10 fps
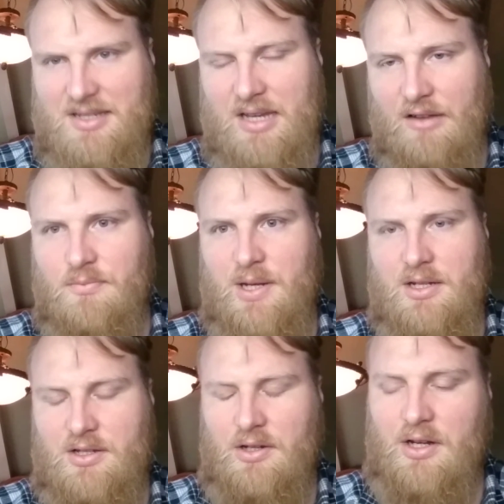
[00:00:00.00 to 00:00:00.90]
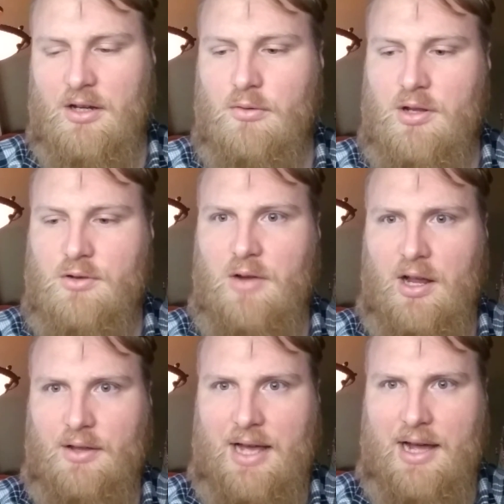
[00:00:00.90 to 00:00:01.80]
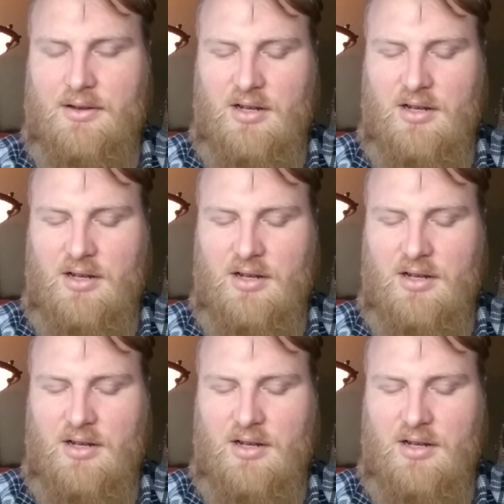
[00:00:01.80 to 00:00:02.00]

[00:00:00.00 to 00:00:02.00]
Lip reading: safe, because you can go either way on that.